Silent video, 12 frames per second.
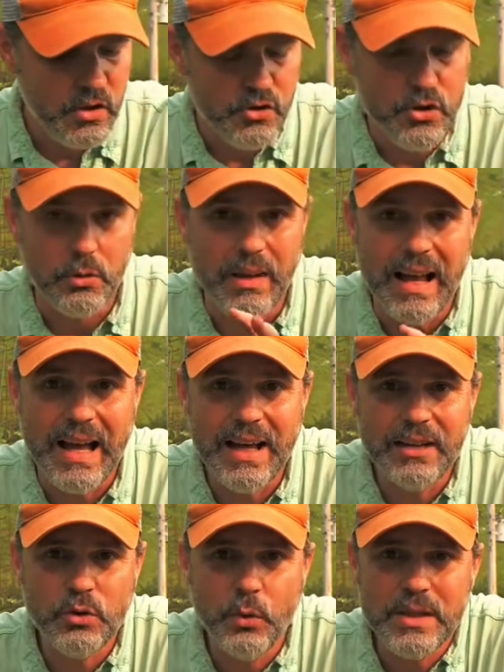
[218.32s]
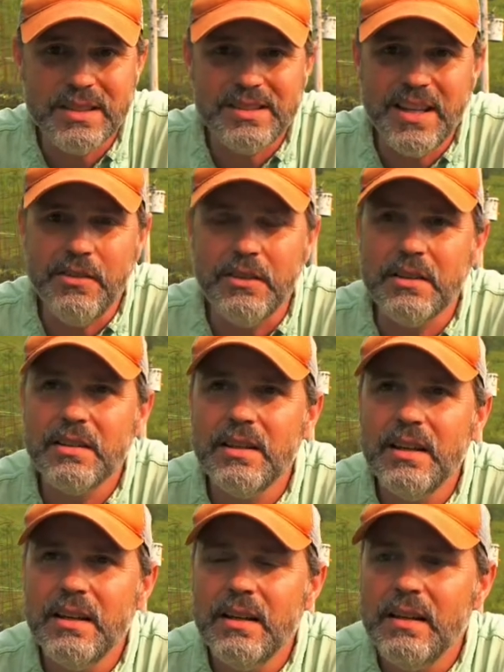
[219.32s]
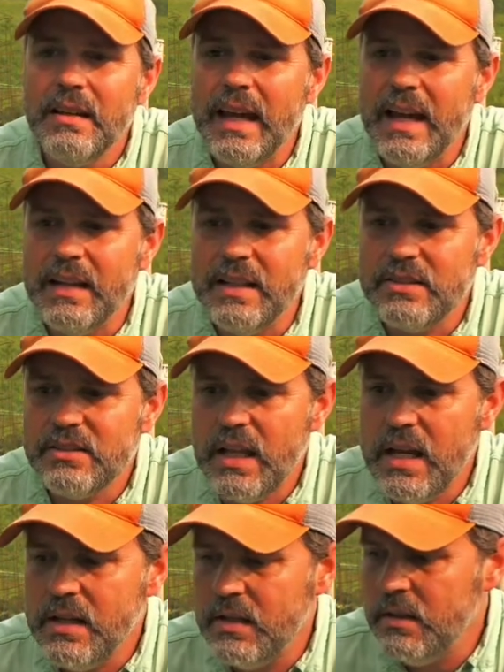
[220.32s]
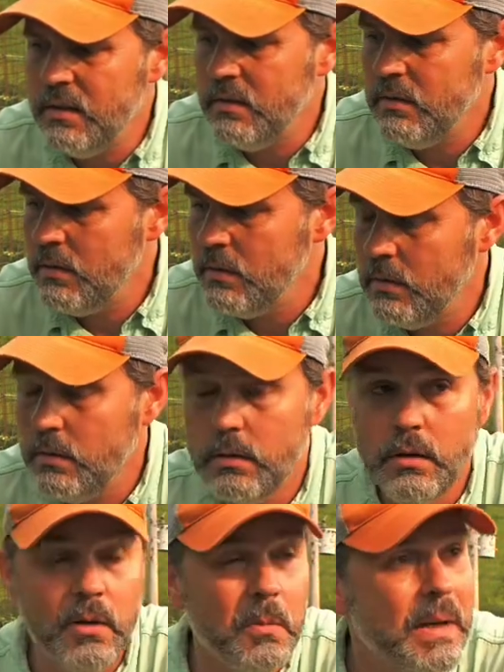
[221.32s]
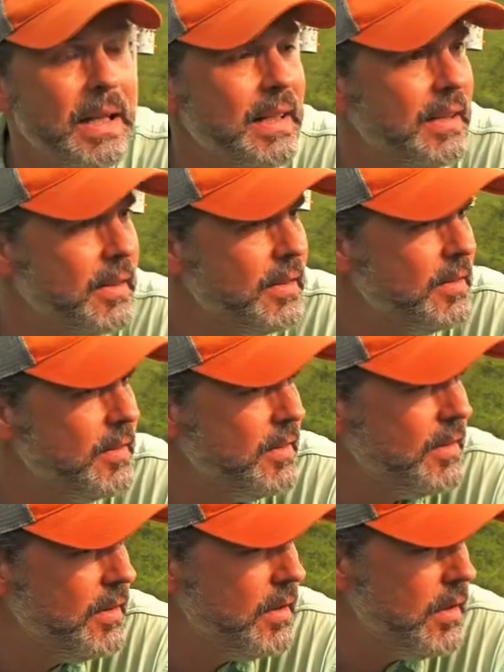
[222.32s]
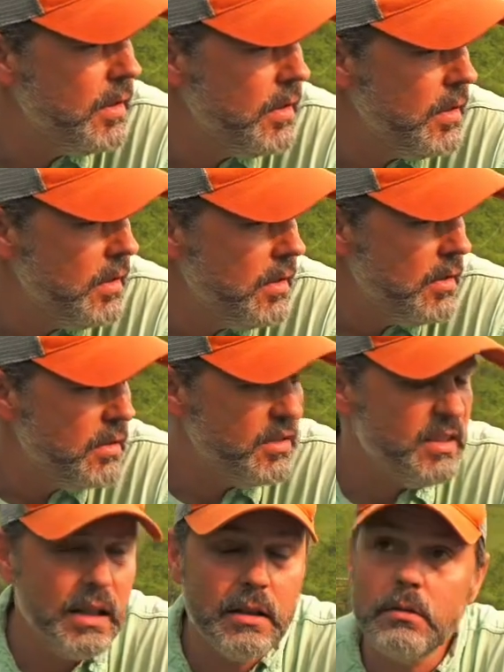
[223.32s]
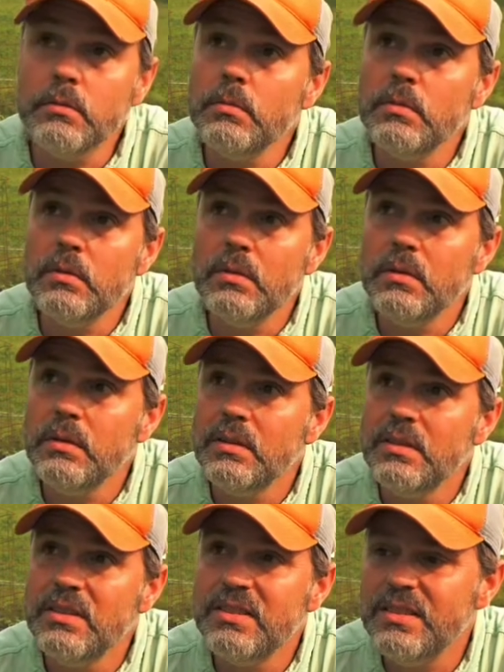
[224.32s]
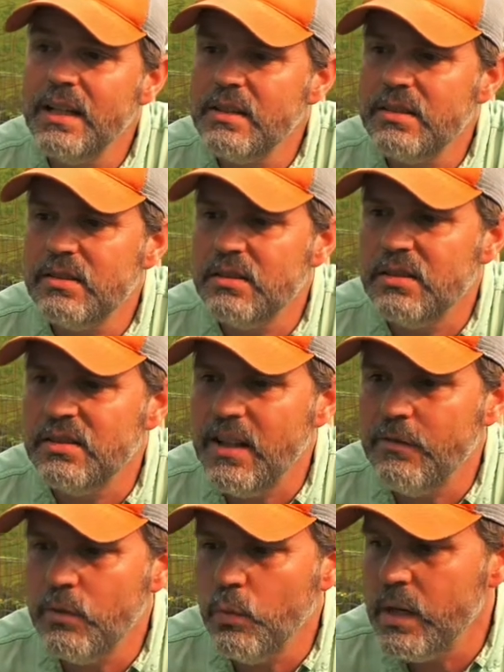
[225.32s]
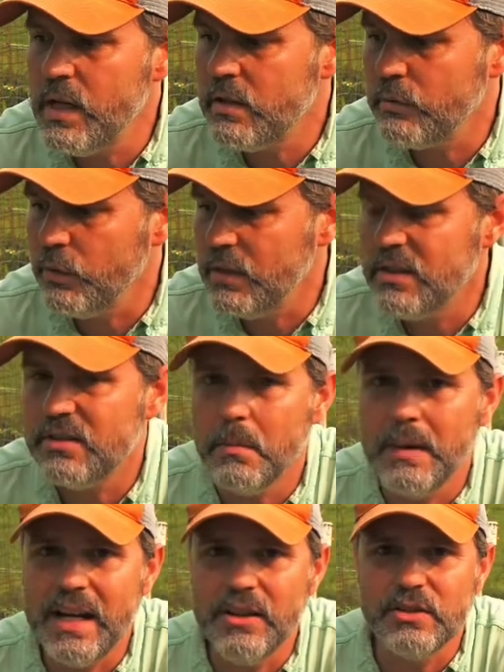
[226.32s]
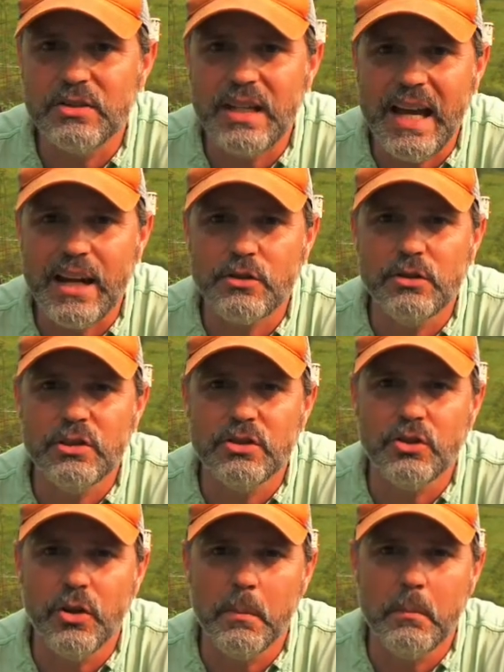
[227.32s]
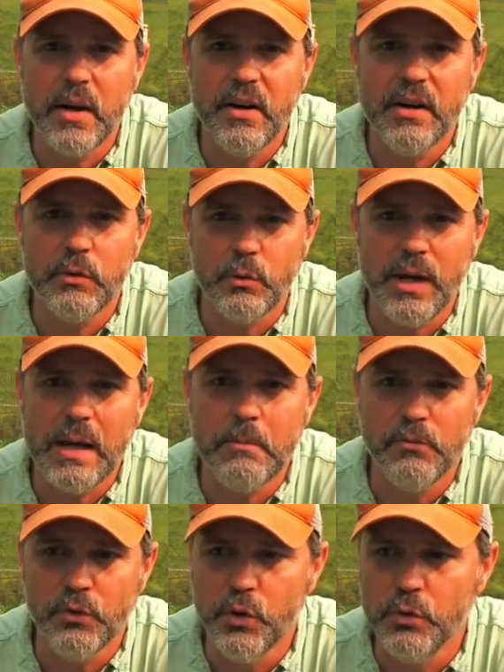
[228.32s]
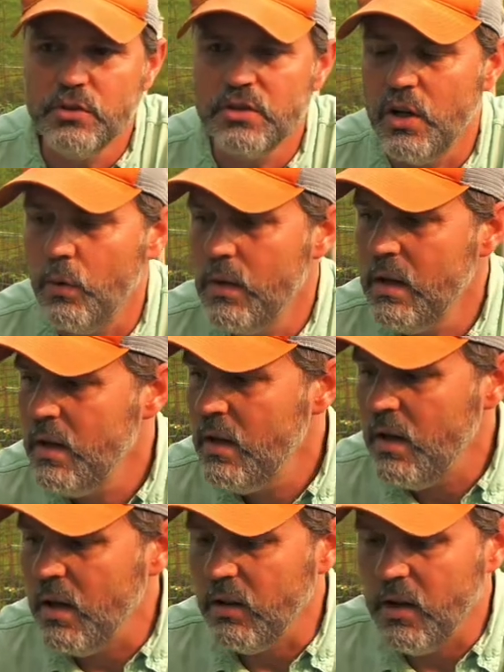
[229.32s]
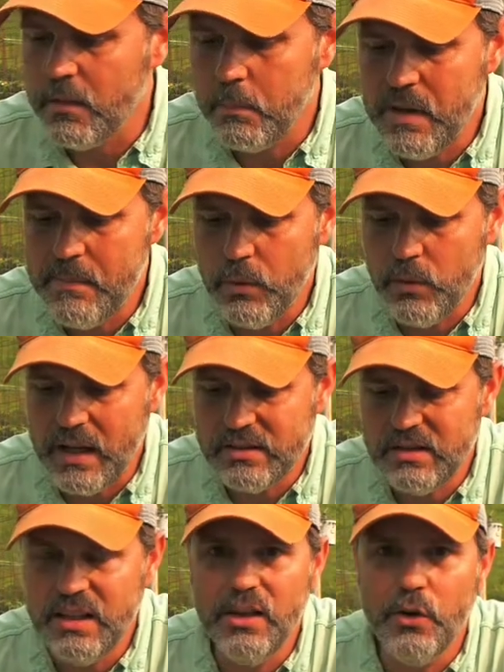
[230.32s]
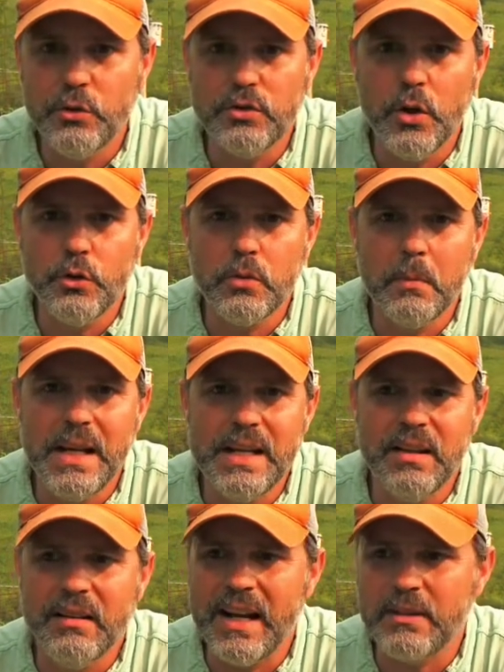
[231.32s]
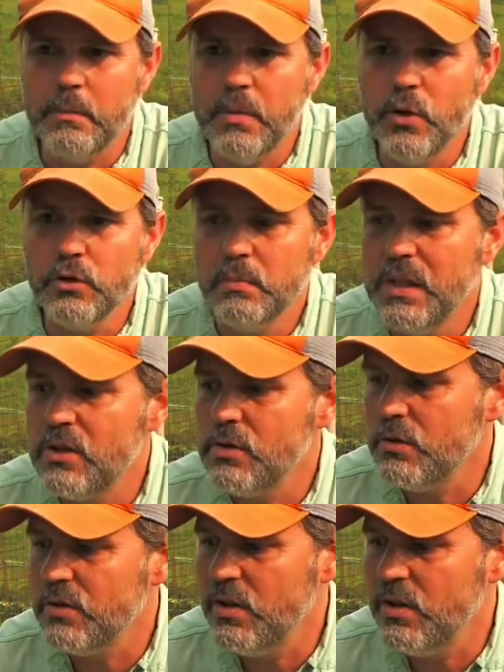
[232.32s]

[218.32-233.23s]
July 27th, and it's taken, oh man, six to 7 weeks for these tomatoes to actually start bearing ripe fruit. So a lot of people I see on social media like to post pictures